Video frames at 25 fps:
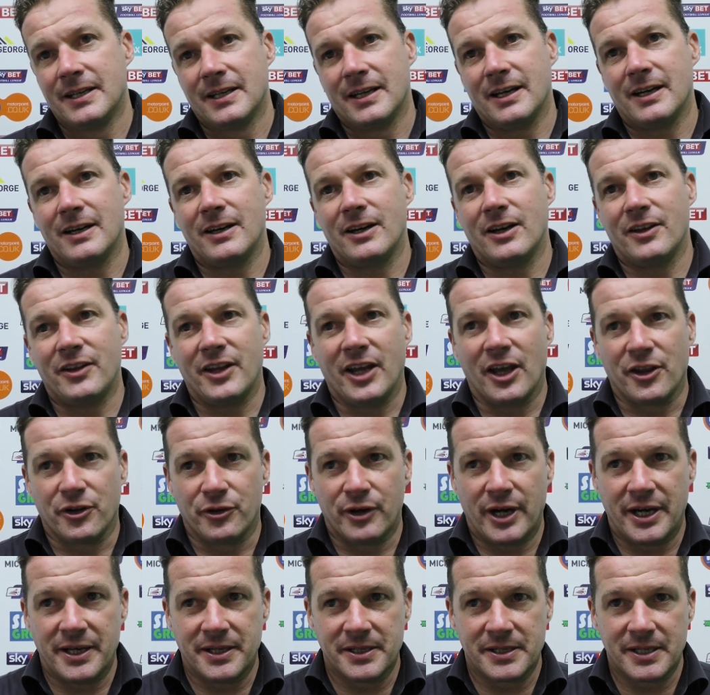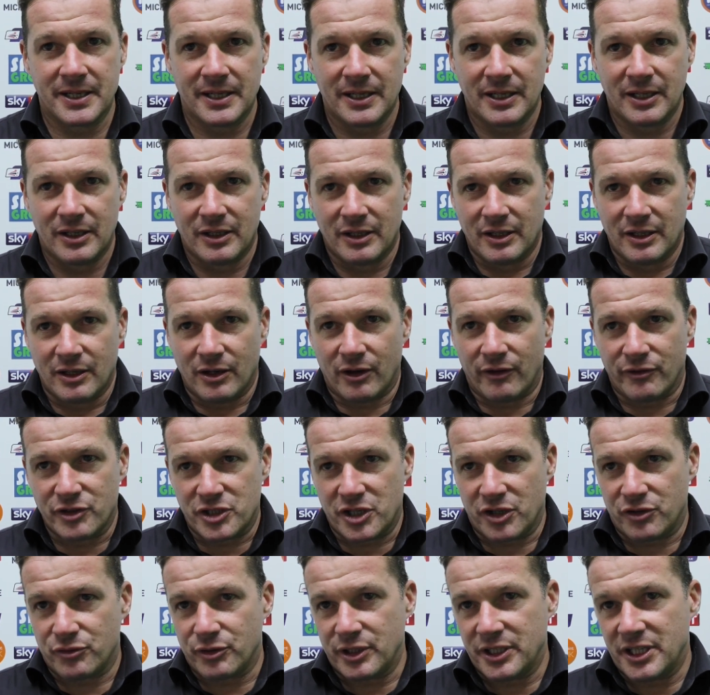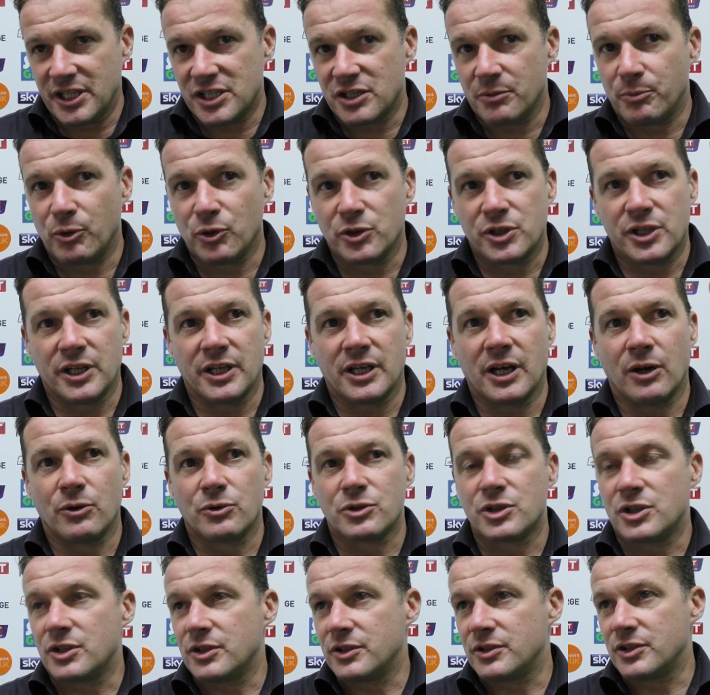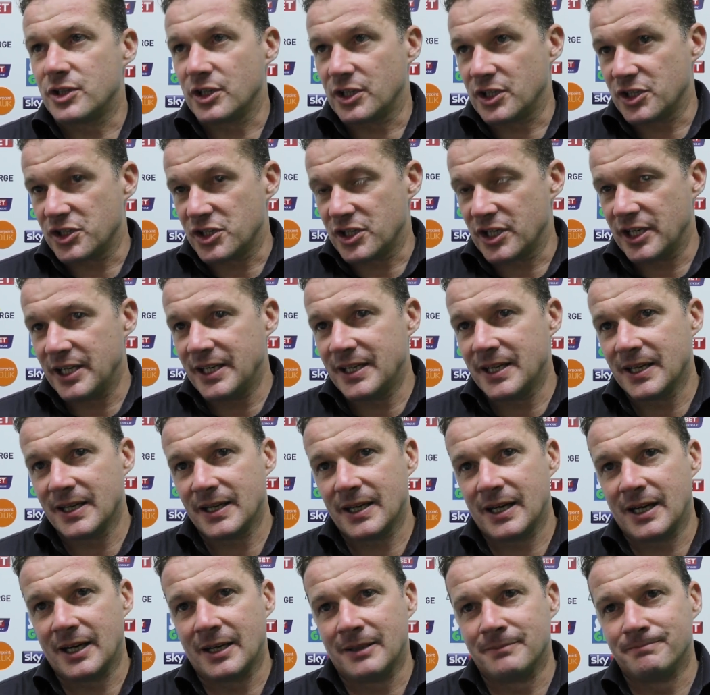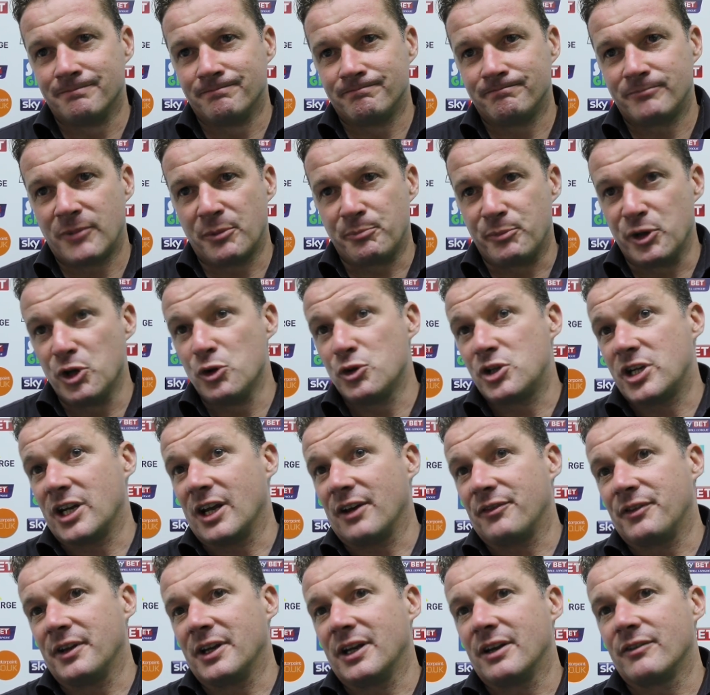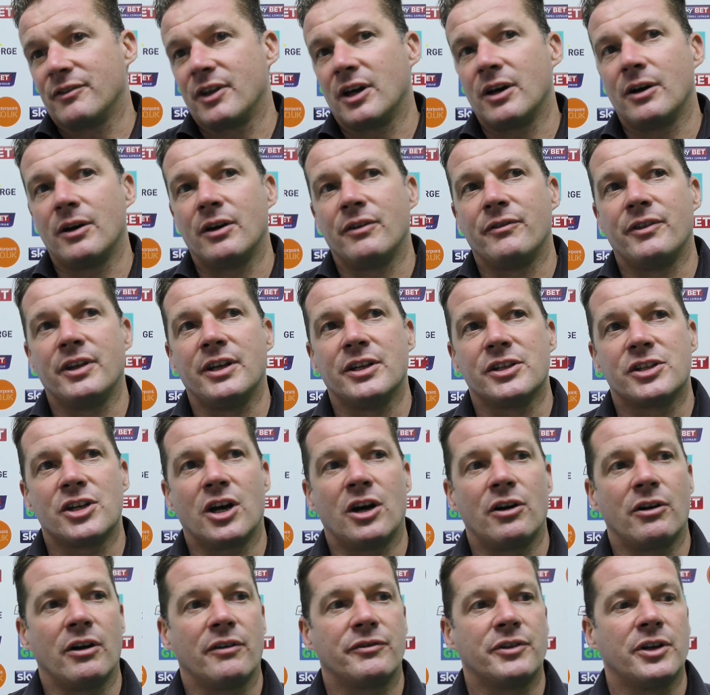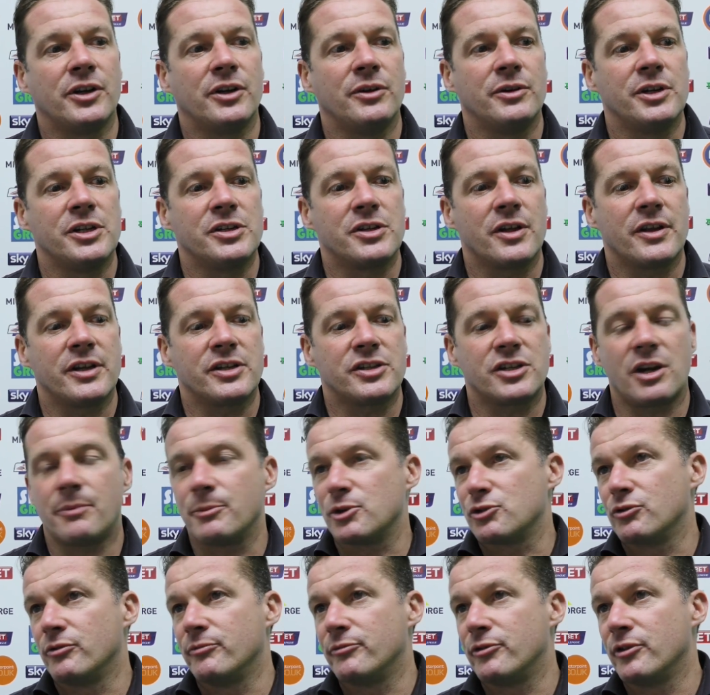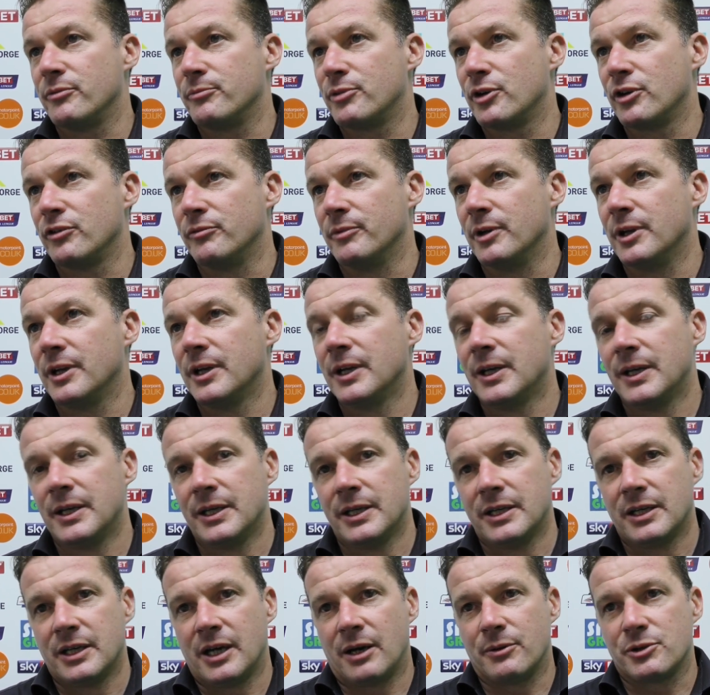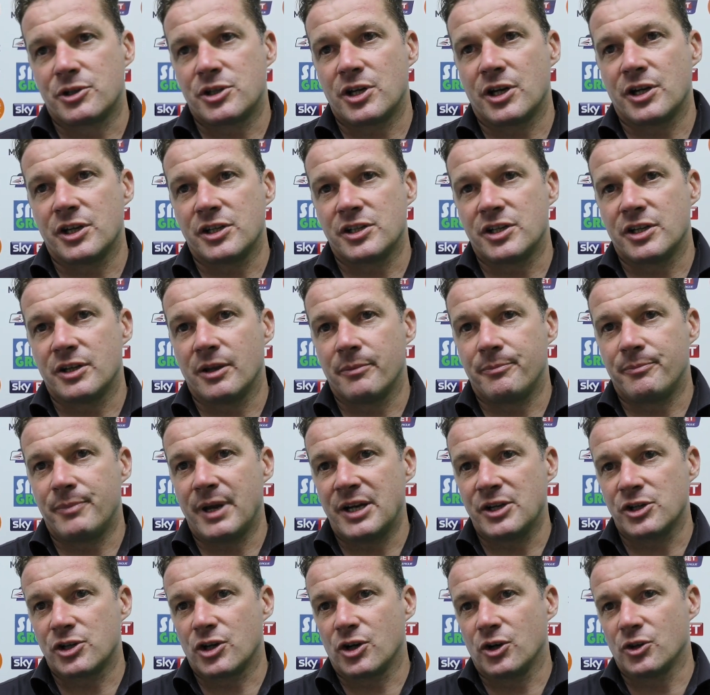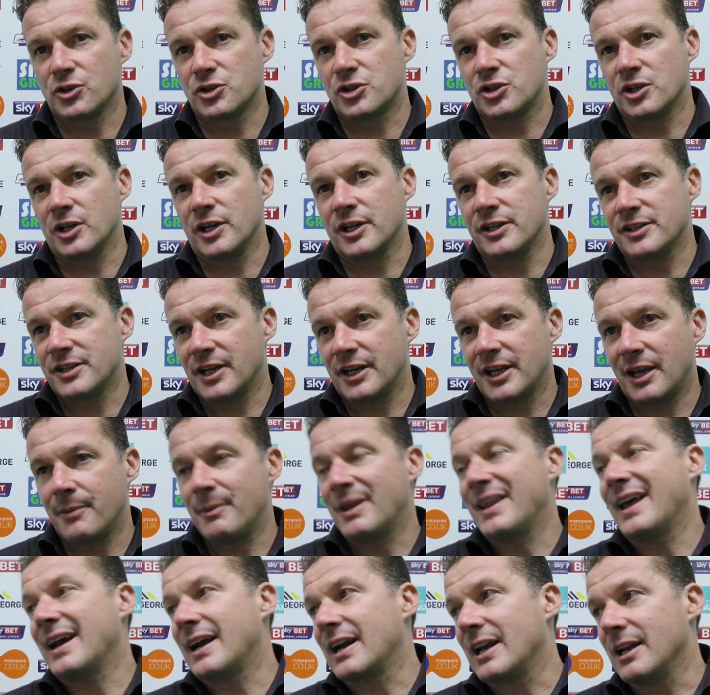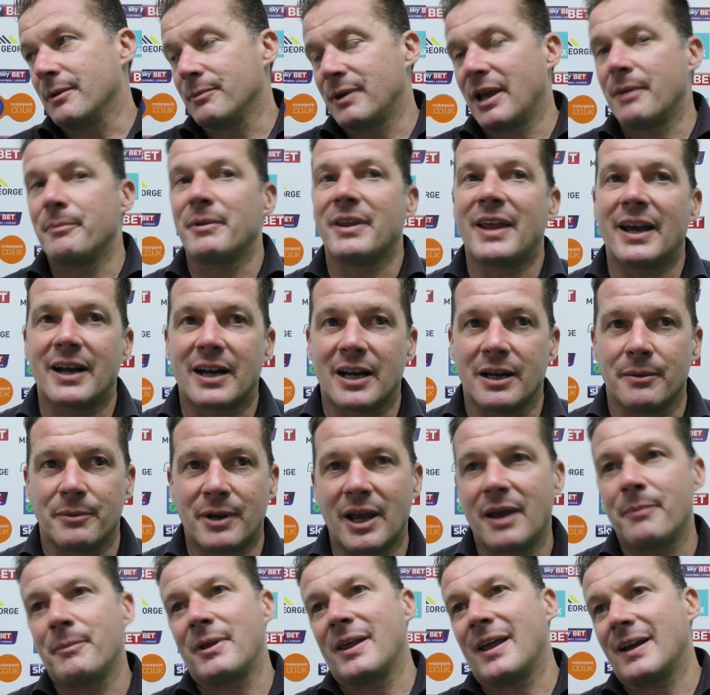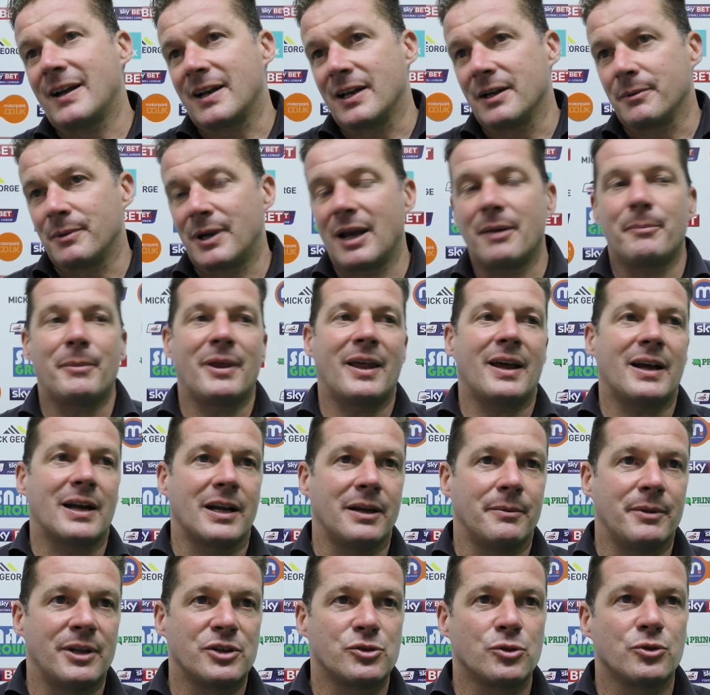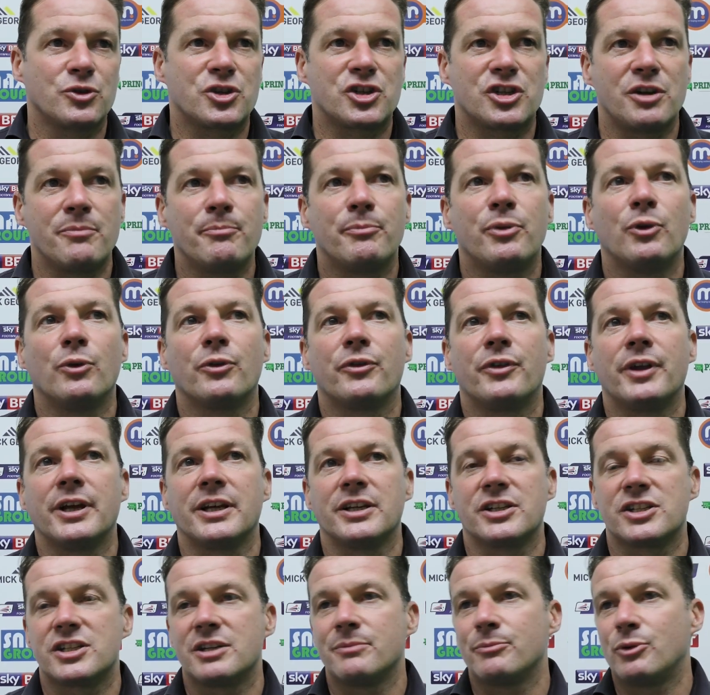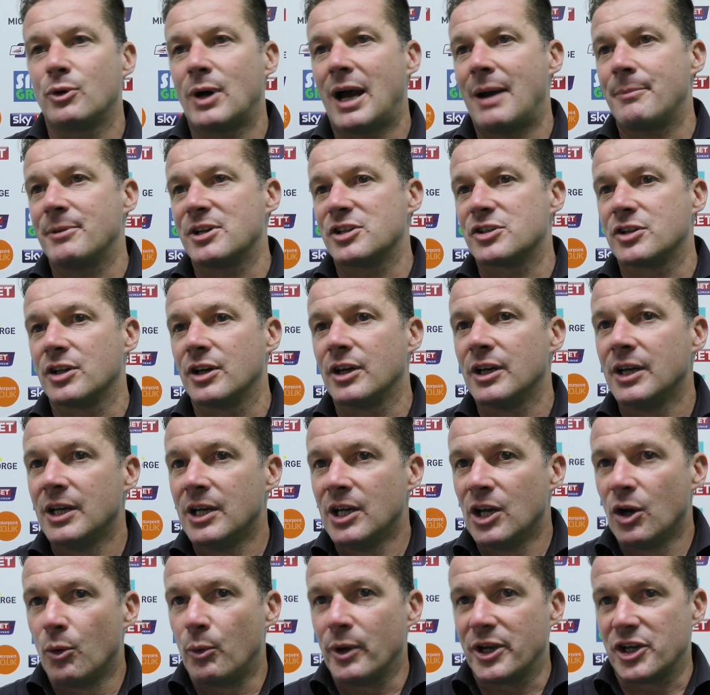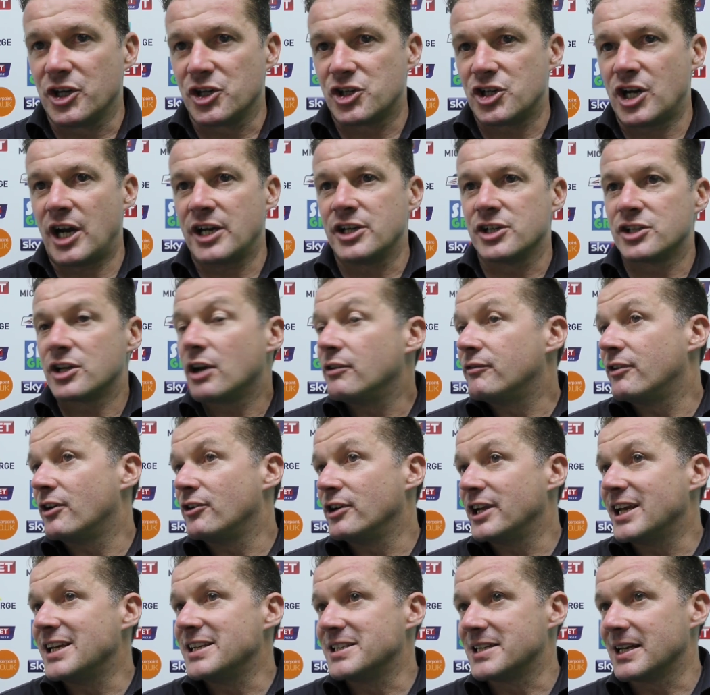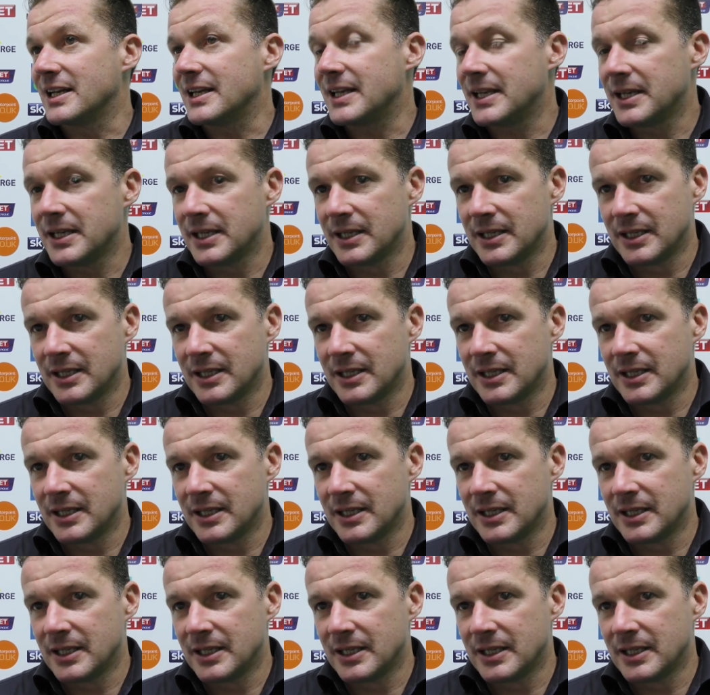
Uh, at the other end, obviously three disappointing goals to concede. Um, the beauty, I think, of the, of the entire afternoon is that there's so much room for improvement. I was turning to the bench constantly and saying, get me that clip, get me that clip, get me that clip, get me that clip. There's all simple things, simple habits that we can change so very easily.